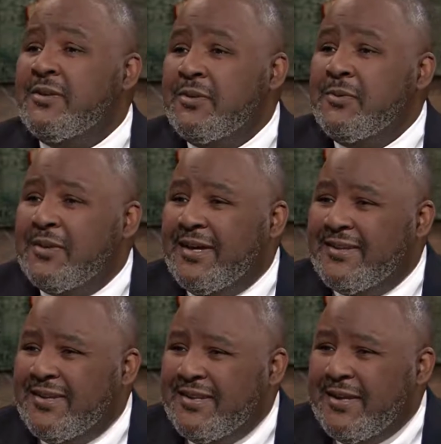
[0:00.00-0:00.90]
two
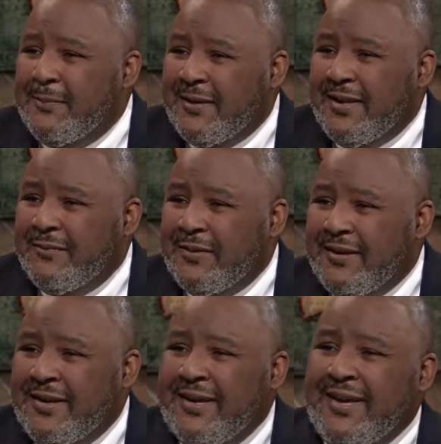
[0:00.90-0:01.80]
things. Typically when
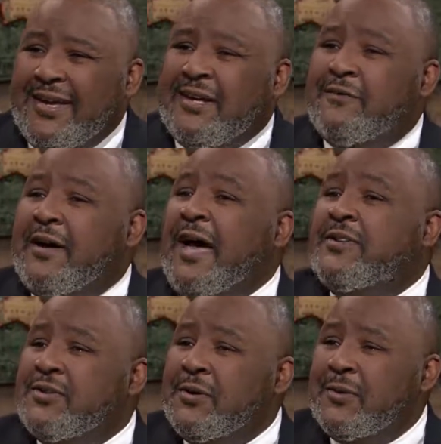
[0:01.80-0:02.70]
an
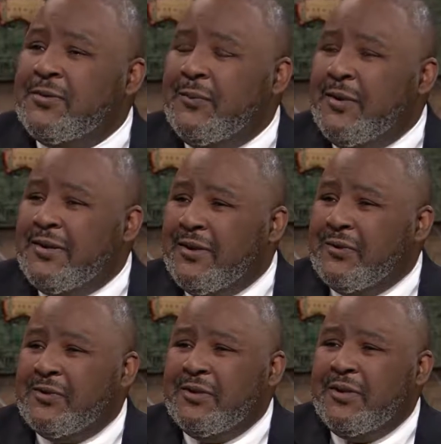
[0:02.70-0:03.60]
advisor or someone
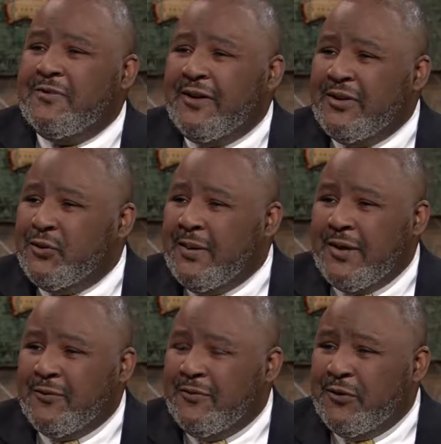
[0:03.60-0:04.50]
talks to their advisor
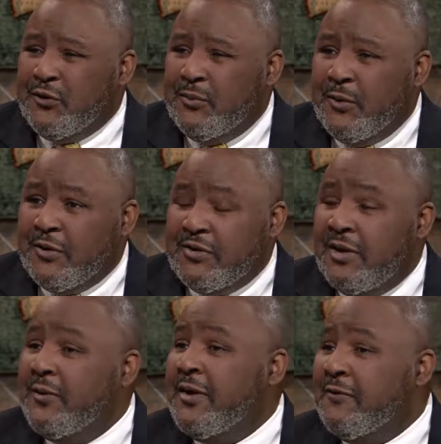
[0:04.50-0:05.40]
about a reverse mortgage,
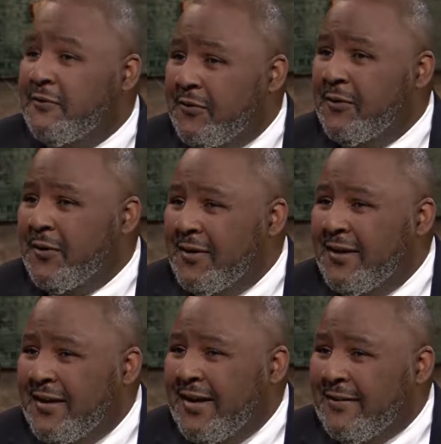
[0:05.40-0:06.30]
they'll hear four
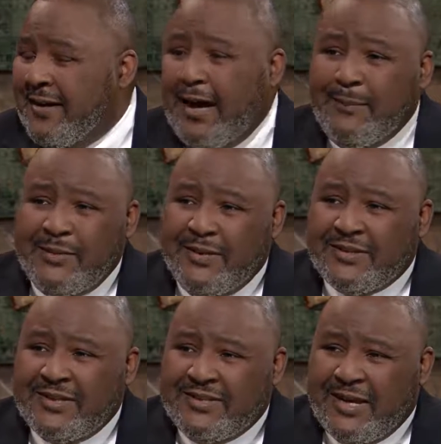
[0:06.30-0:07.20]
common
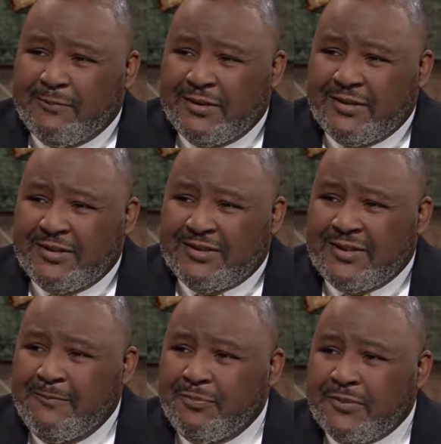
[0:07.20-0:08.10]
misconceptions.
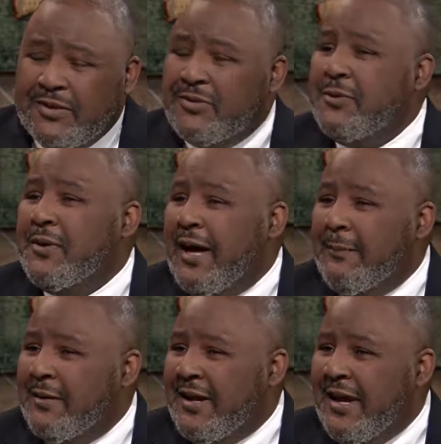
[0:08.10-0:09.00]
It's too
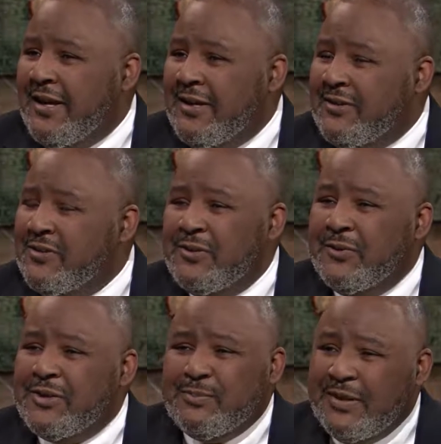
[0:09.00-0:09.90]
complicated, it's too
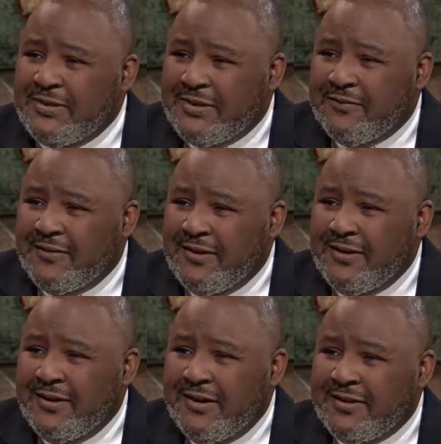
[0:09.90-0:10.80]
expensive,
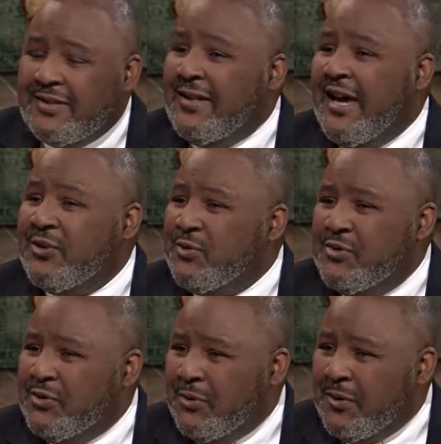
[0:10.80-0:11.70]
it's a last
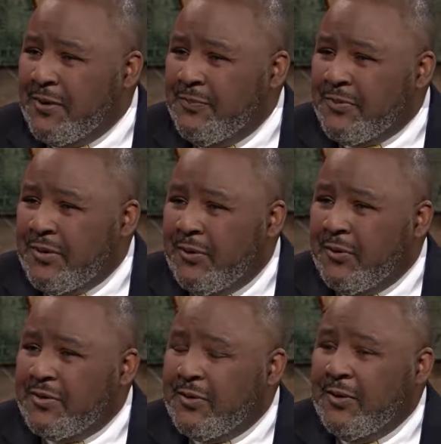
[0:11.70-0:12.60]
resort,
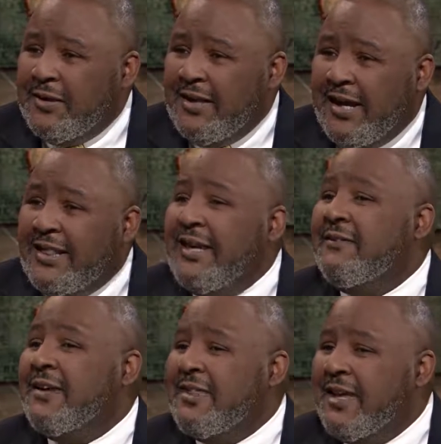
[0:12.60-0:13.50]
or it's going to not
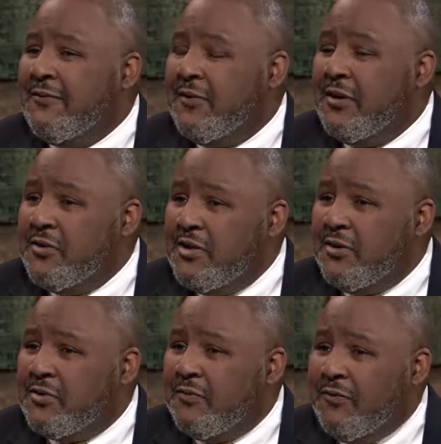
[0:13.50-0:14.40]
leave anything for your
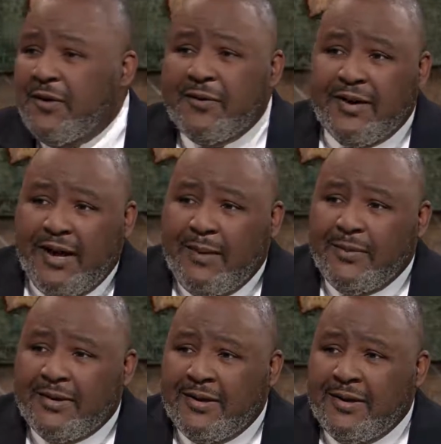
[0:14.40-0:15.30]
children. Very
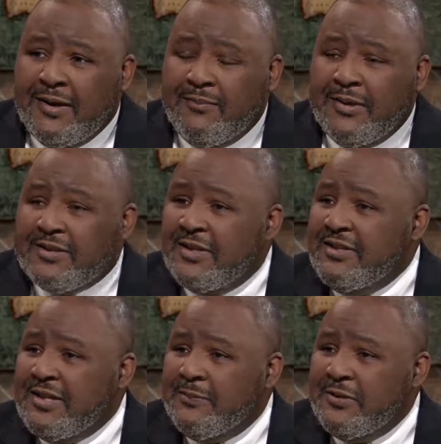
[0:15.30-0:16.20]
common
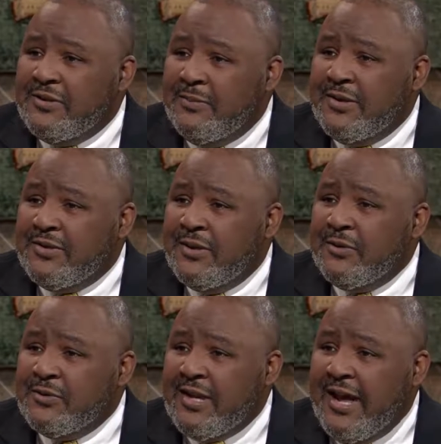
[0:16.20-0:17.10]
misconceptions and
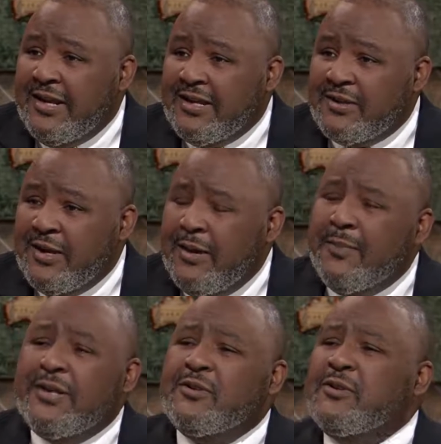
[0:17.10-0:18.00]
misunderstandings,
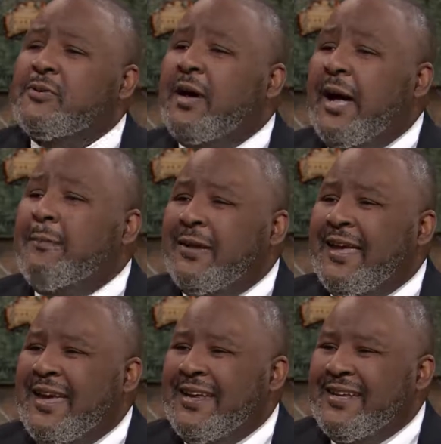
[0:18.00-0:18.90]
but it's too
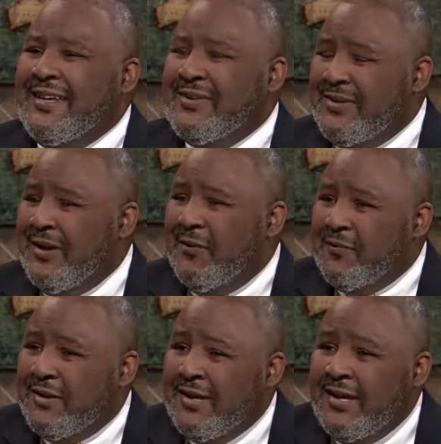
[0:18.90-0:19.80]
complicated as
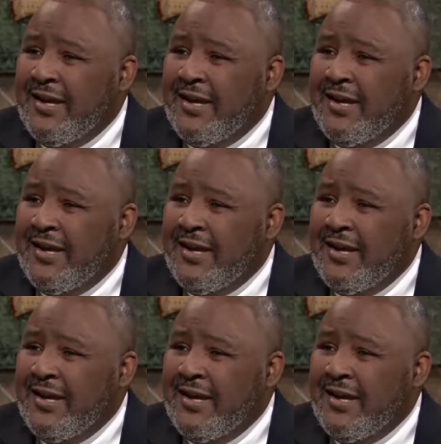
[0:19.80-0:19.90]
often.